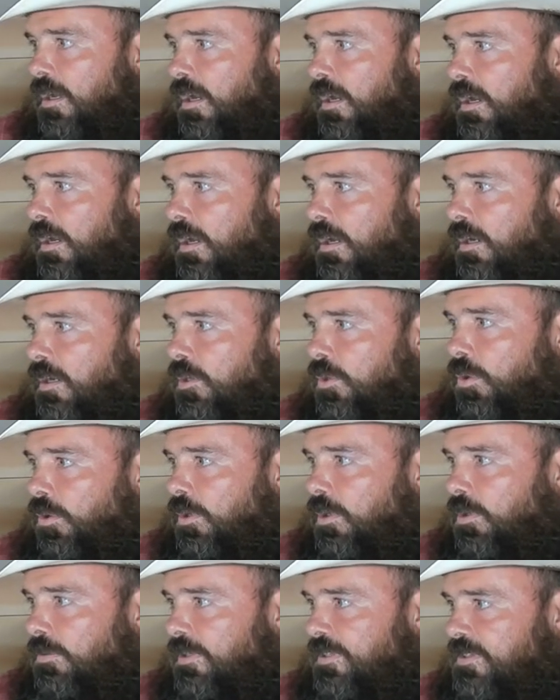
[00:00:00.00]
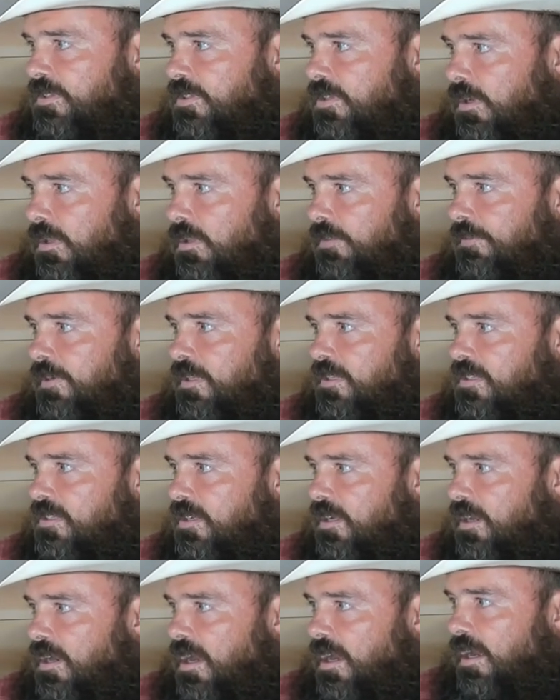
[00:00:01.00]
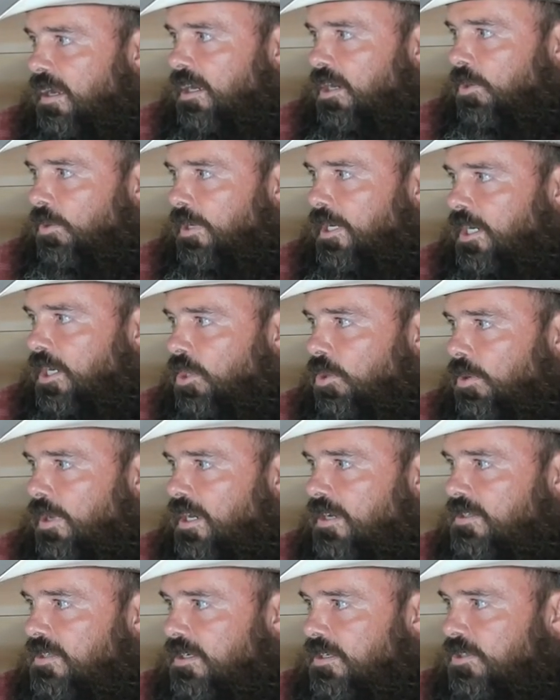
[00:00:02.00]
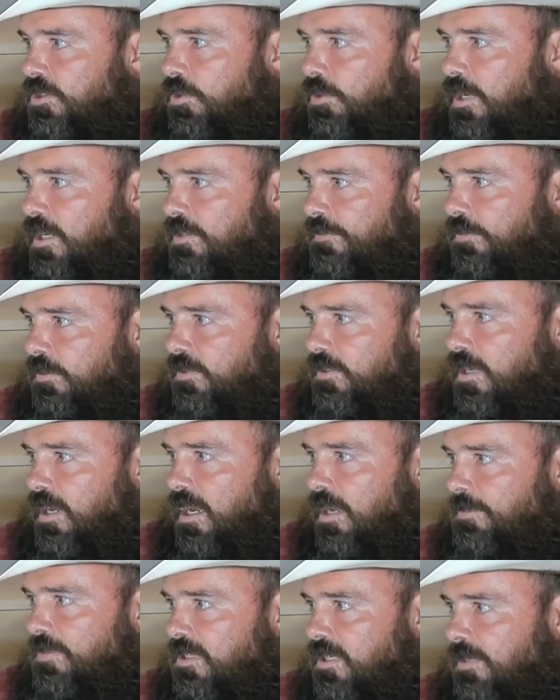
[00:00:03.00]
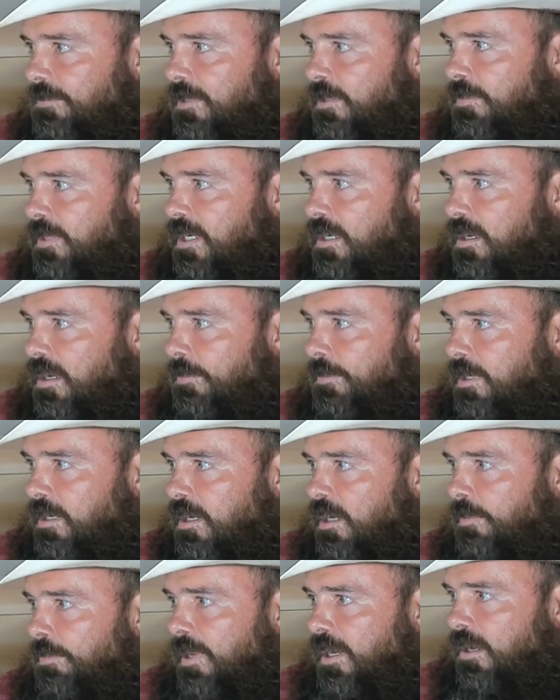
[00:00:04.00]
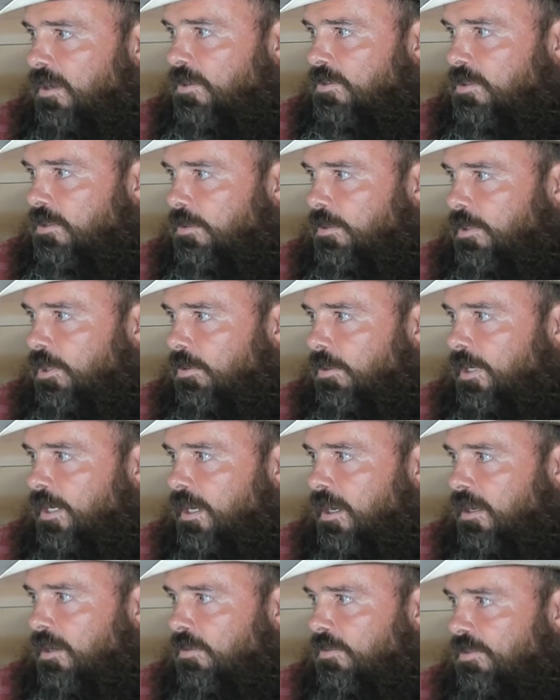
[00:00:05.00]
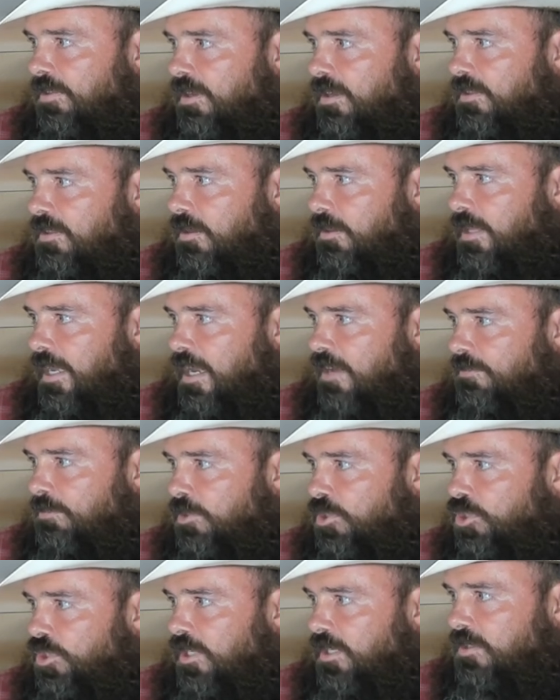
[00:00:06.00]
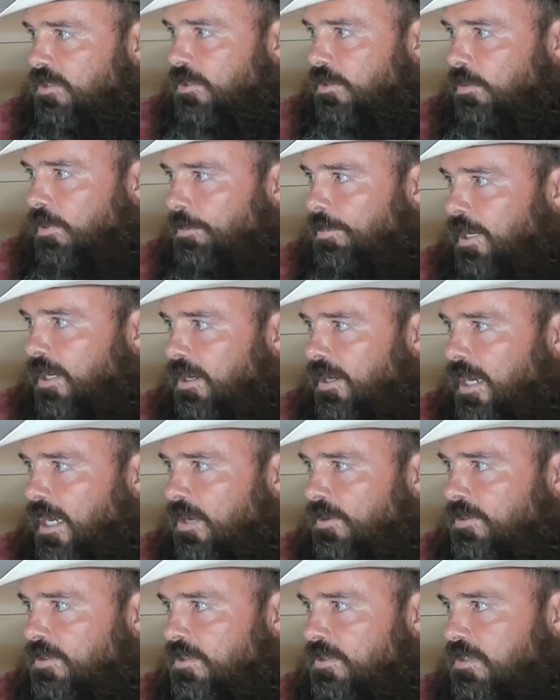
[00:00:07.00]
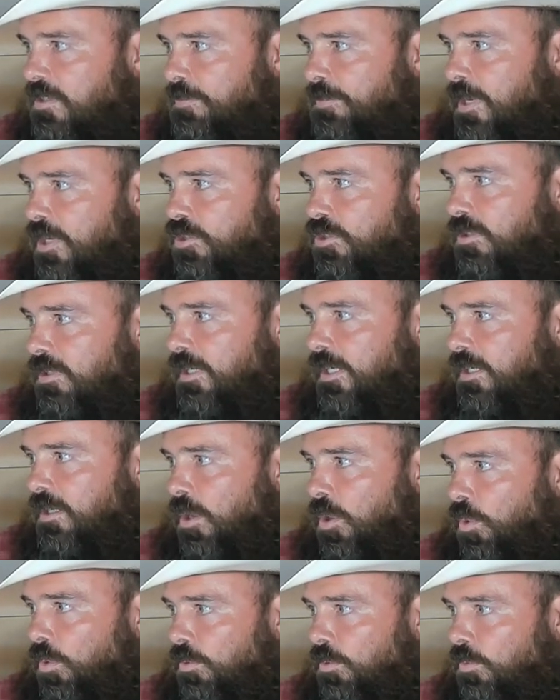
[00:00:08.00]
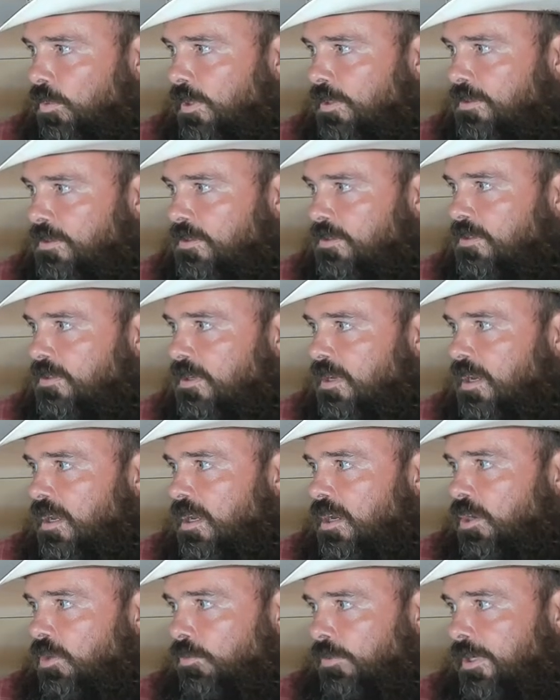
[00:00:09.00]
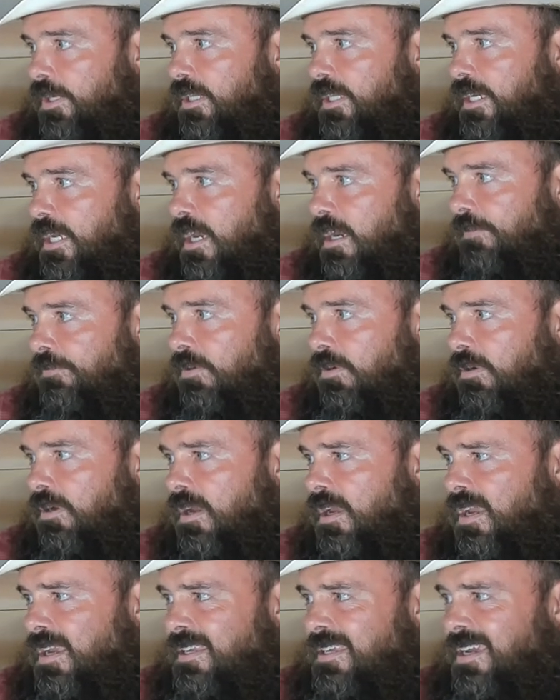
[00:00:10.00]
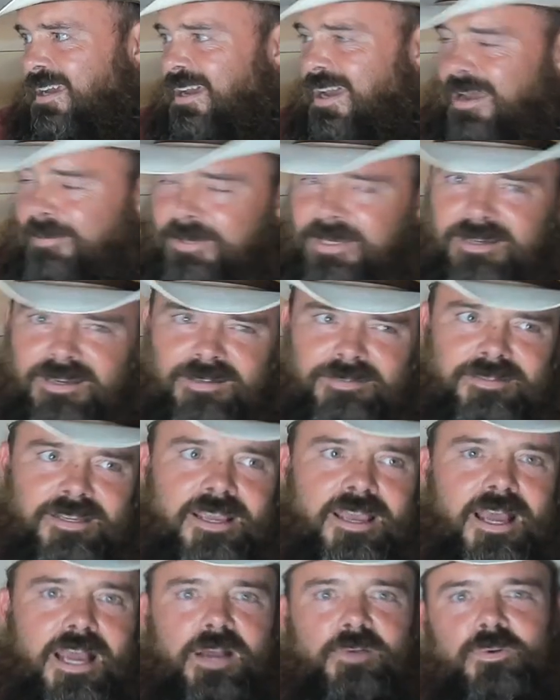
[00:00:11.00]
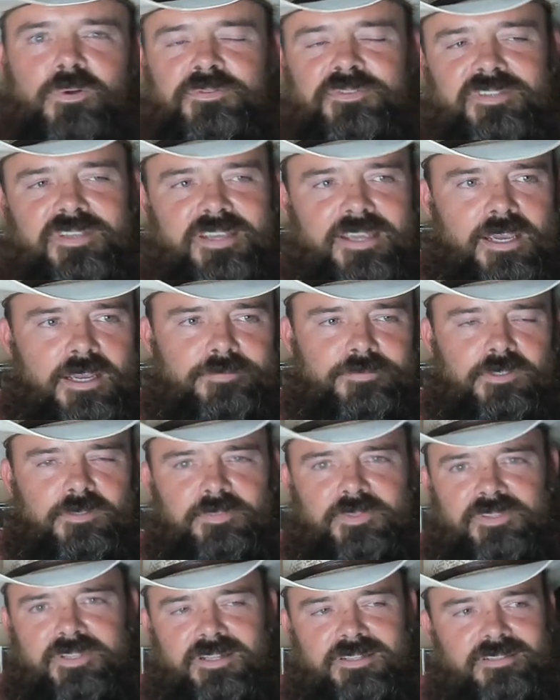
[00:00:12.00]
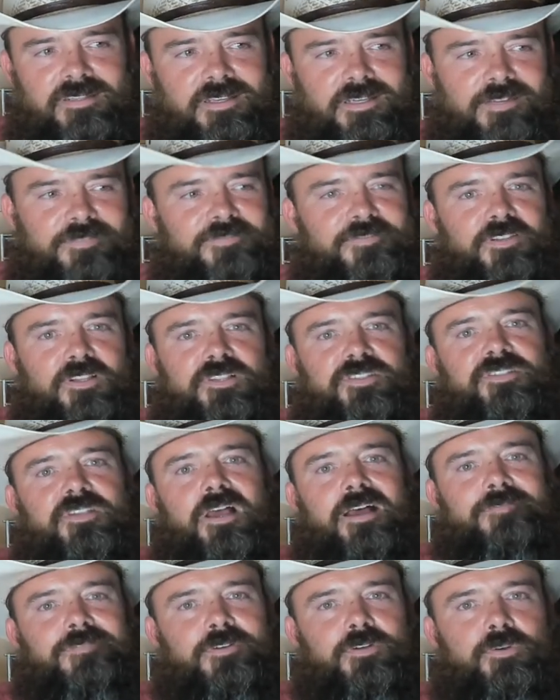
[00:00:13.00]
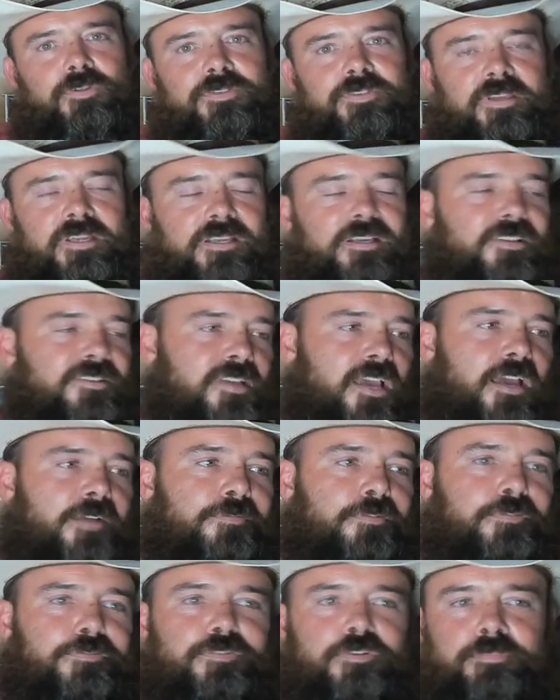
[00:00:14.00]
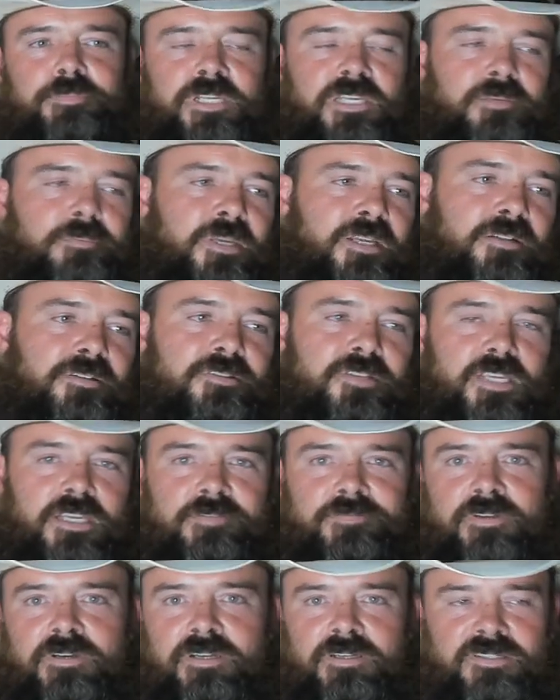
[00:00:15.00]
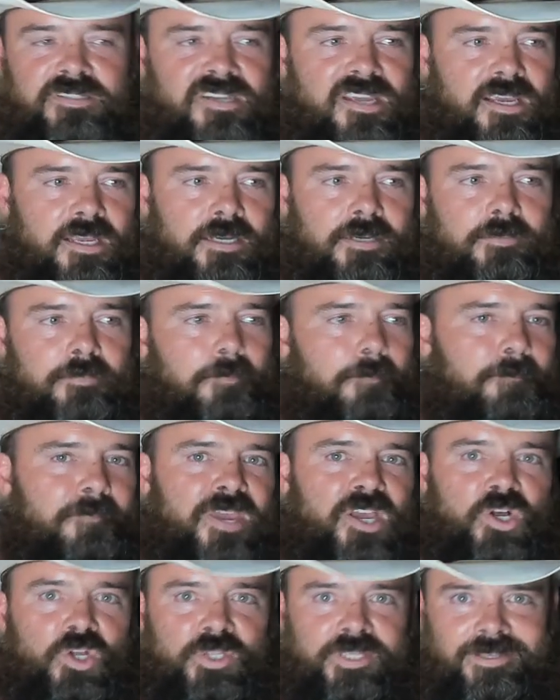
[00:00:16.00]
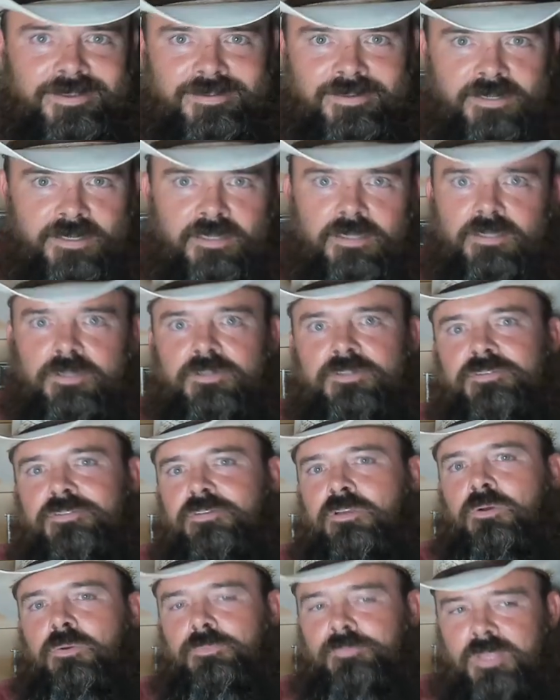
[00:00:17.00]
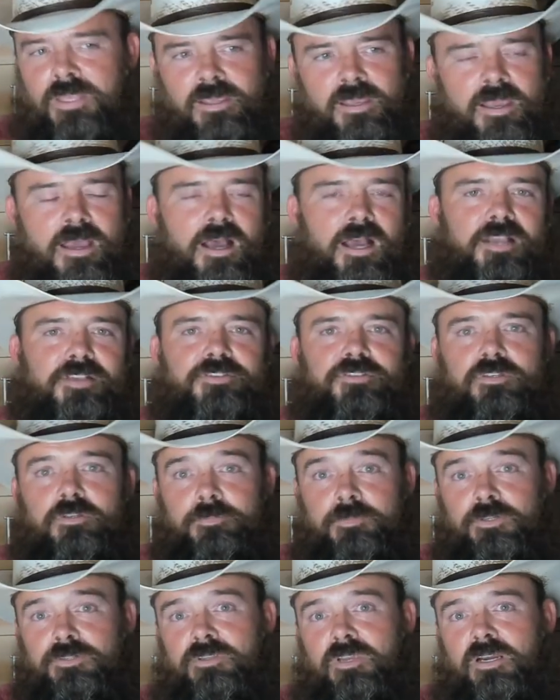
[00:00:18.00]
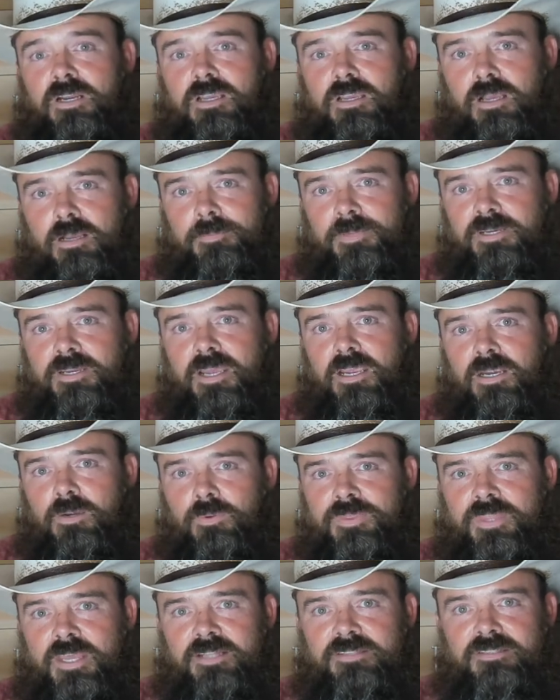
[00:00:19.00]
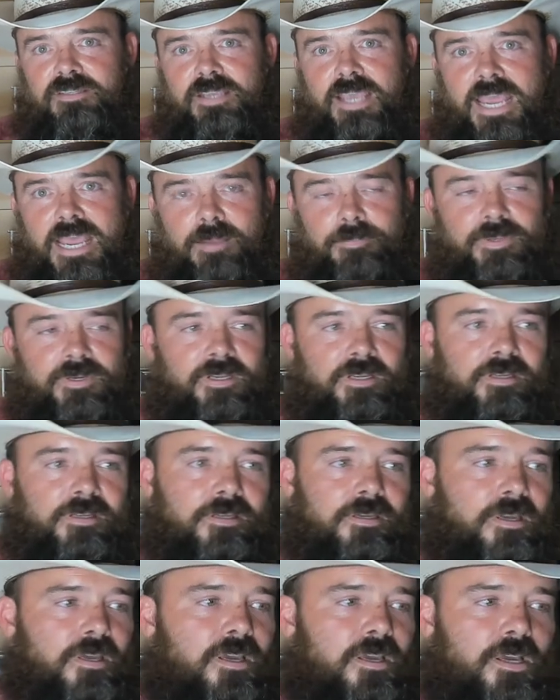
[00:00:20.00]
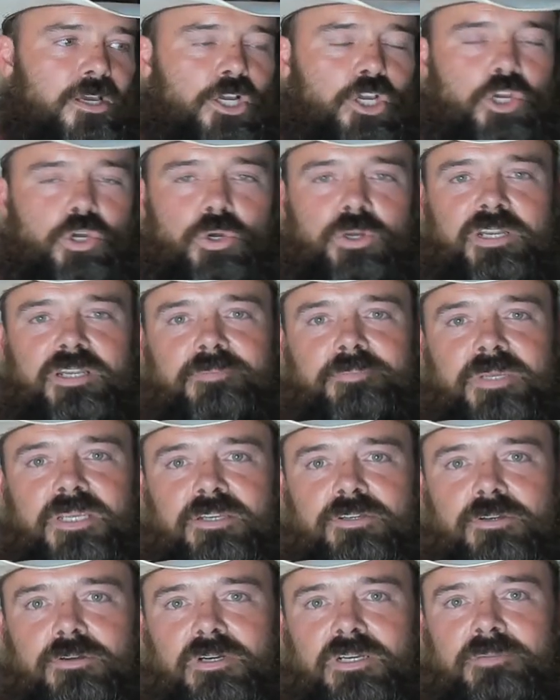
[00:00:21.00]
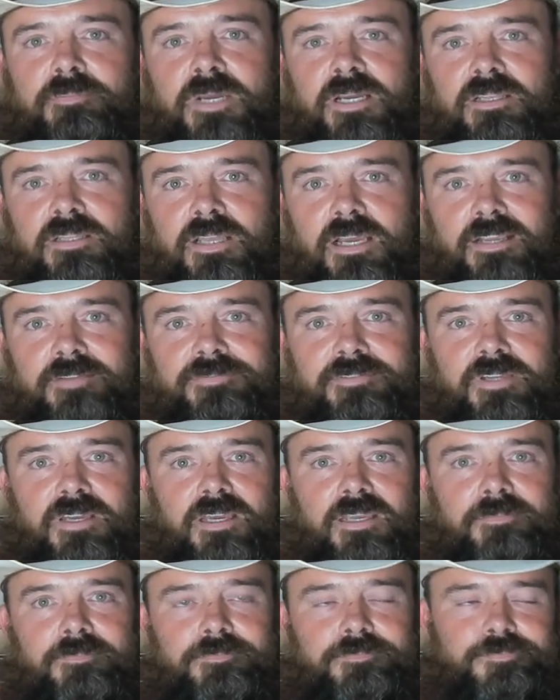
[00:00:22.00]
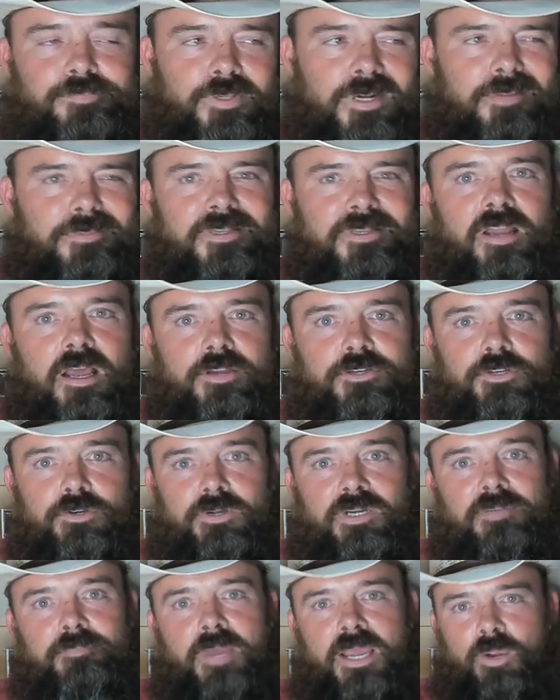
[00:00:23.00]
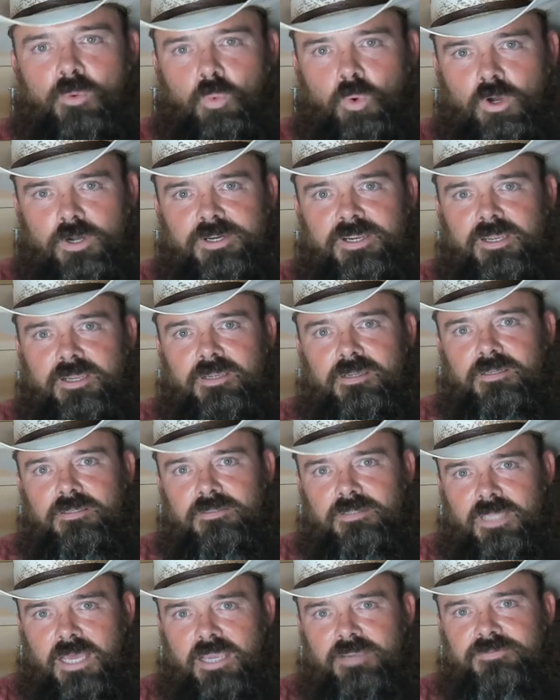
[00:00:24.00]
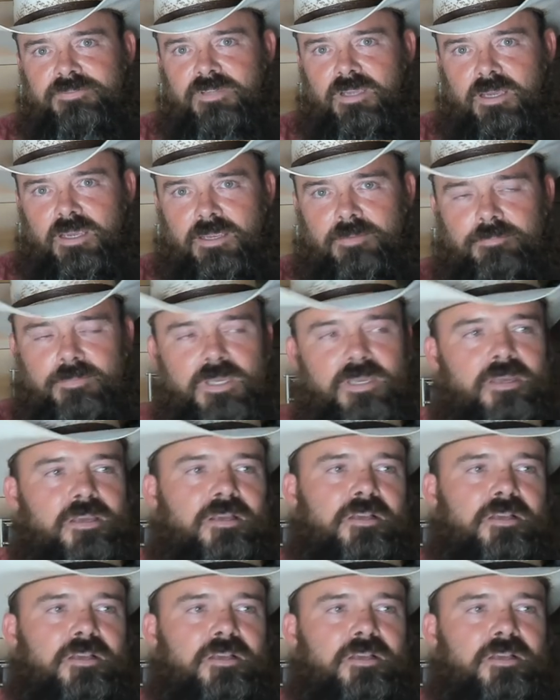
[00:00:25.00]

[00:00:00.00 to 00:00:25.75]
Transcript: Uh, Corcoran Sullivan said, I agree. Crazy, stressful times seem to be coming up. I also agree. I don't think they'll have machines to repair houses, especially old ones, really ever. Yeah, I mean, I, I won't say ever, but that's like a philosophical thing because ever for me means even in 10 million years. So I assume there's going to come a day when that's happening. Could it be during my lifetime? Probably not during my working lifetime.